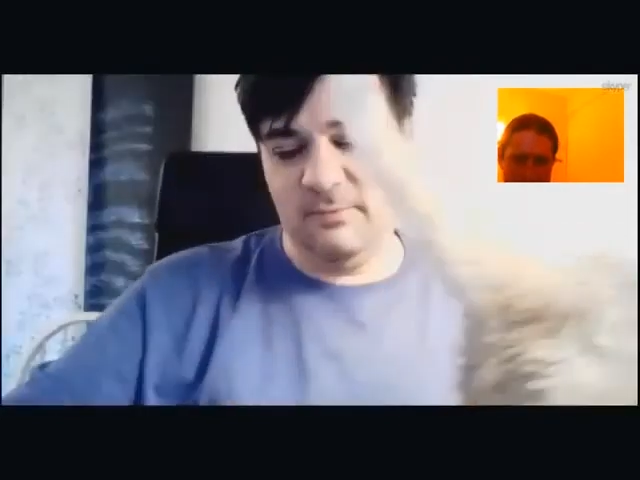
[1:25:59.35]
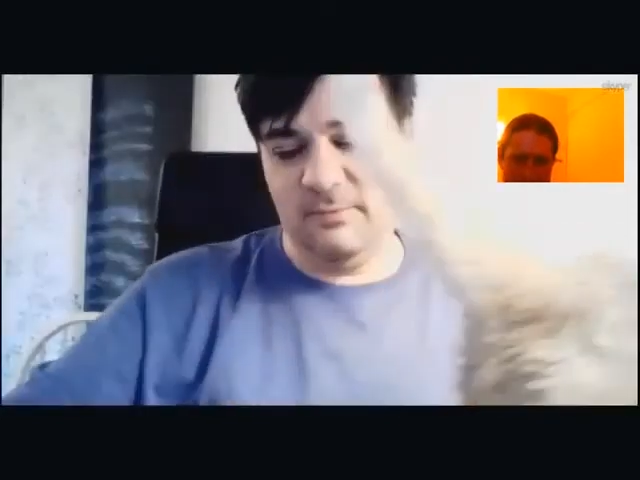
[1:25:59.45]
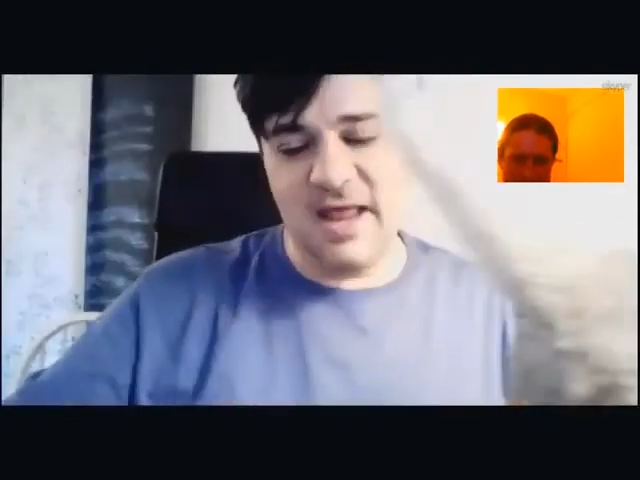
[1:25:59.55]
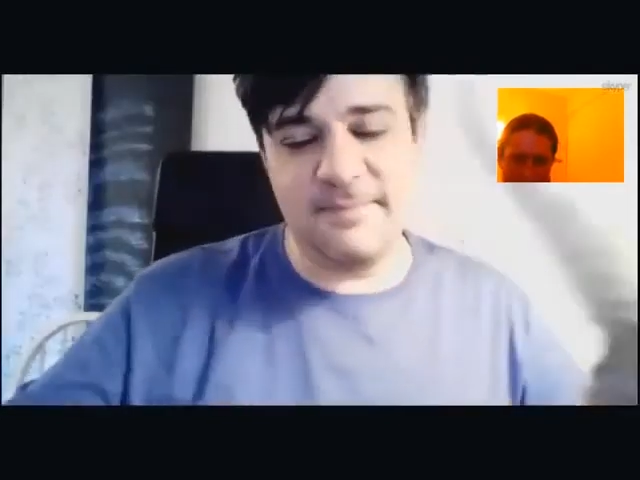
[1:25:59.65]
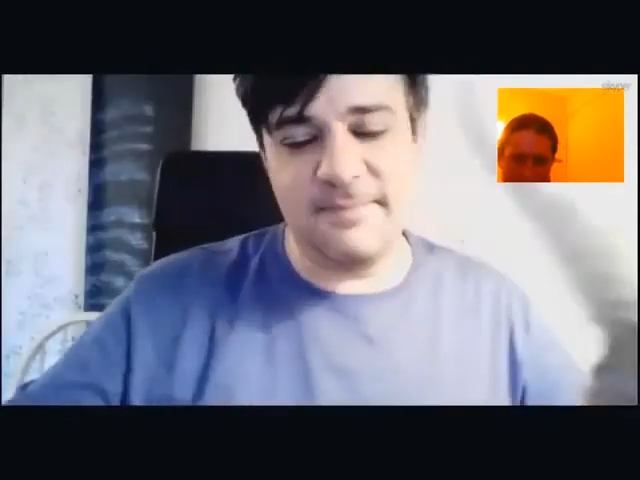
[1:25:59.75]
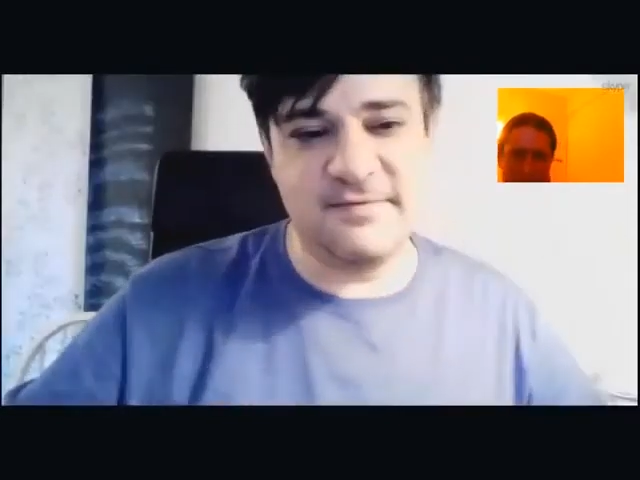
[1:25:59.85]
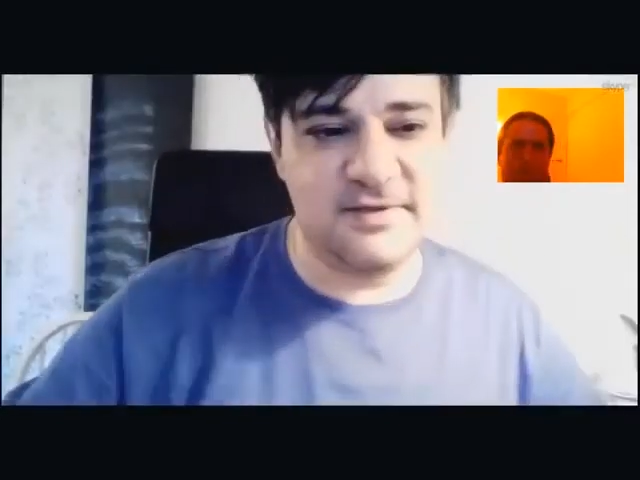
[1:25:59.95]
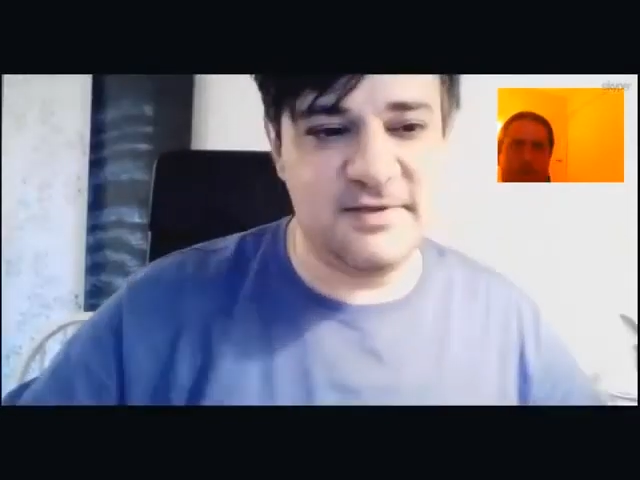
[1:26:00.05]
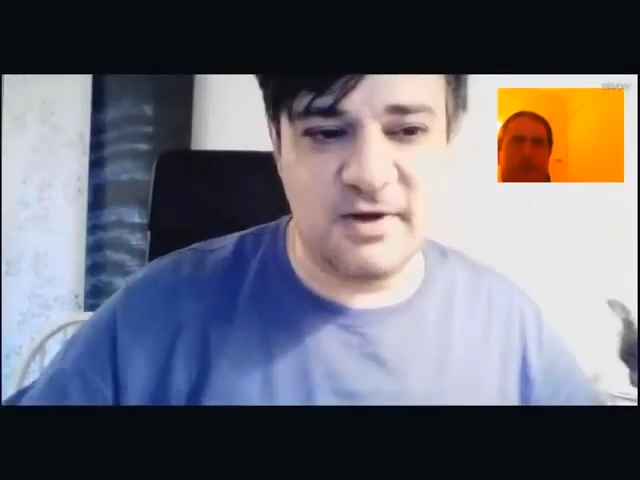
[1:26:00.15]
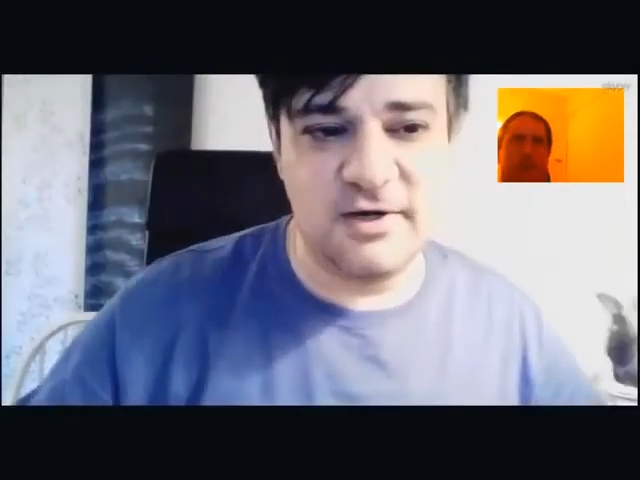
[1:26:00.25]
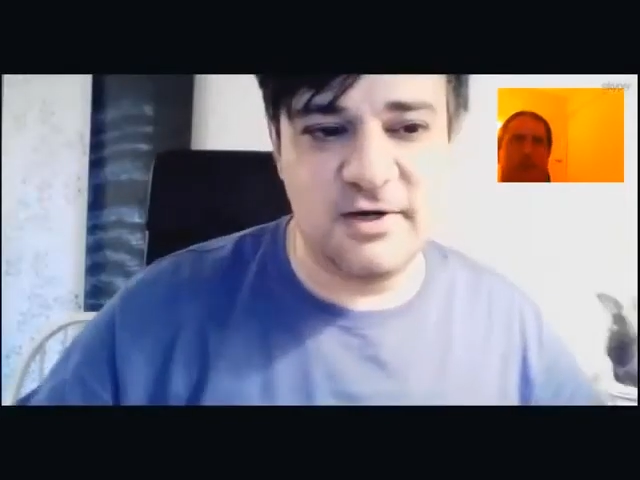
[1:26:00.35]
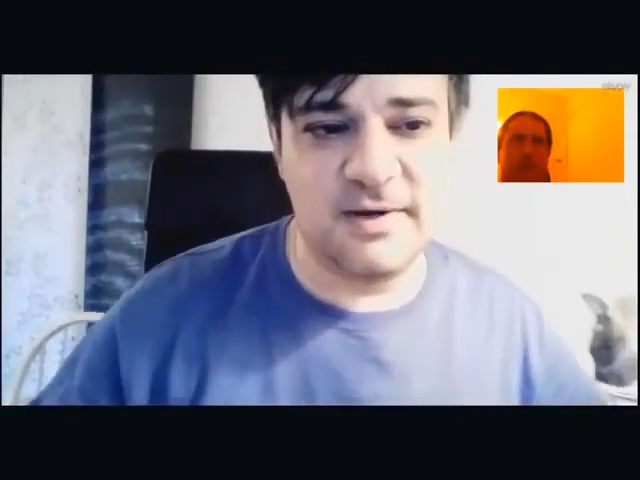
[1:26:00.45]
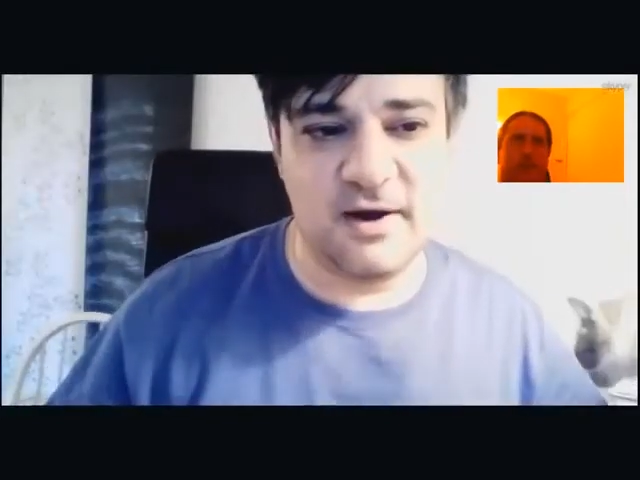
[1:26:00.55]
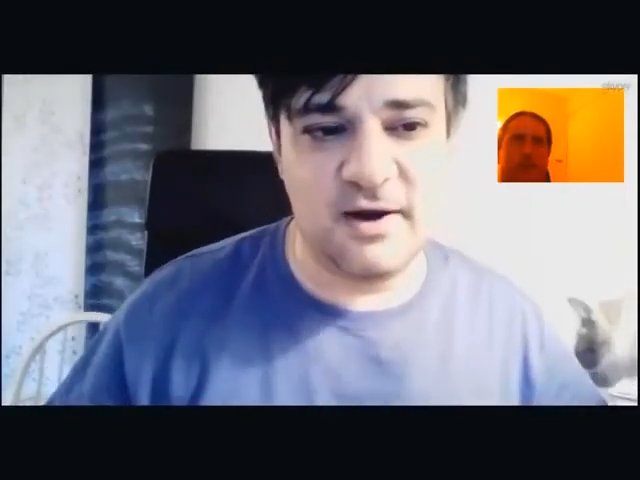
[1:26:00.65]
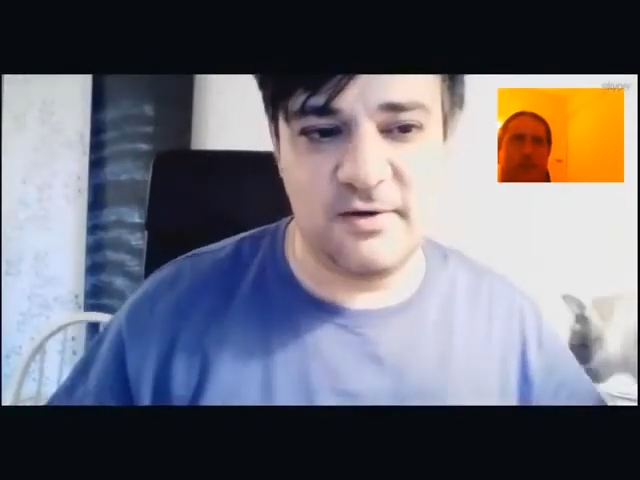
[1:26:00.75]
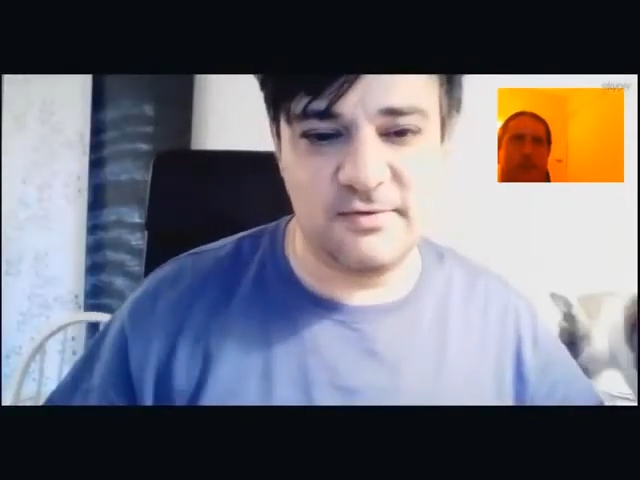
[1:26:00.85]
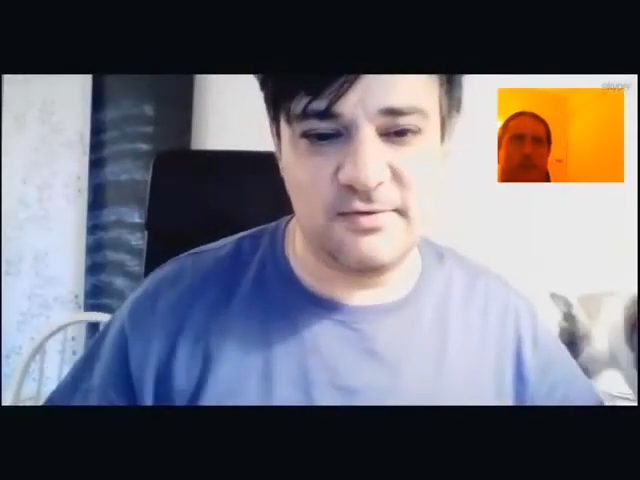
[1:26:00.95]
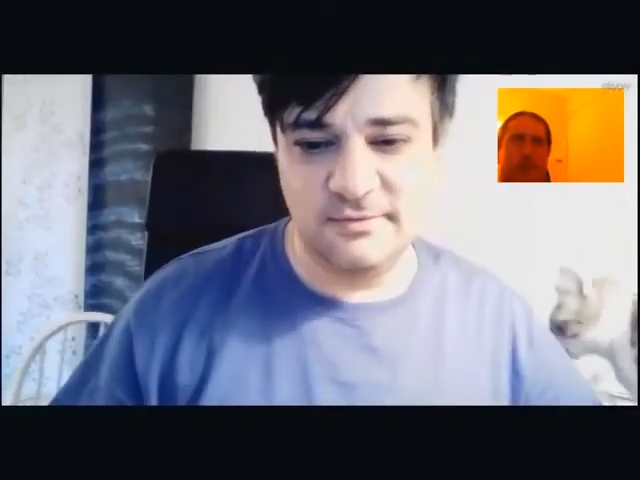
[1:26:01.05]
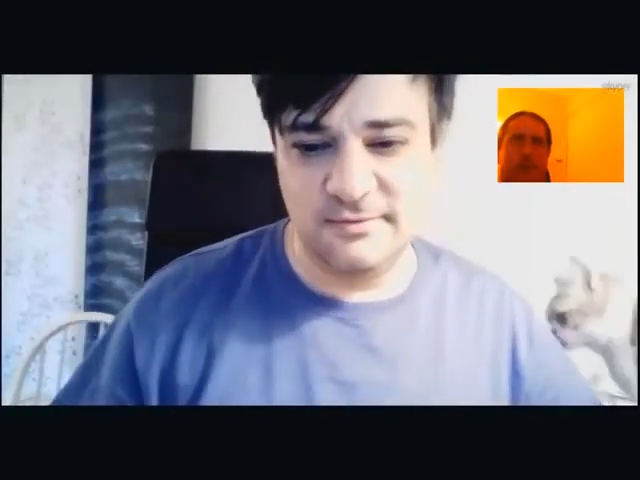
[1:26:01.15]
what happens to the drain? Nobody cares.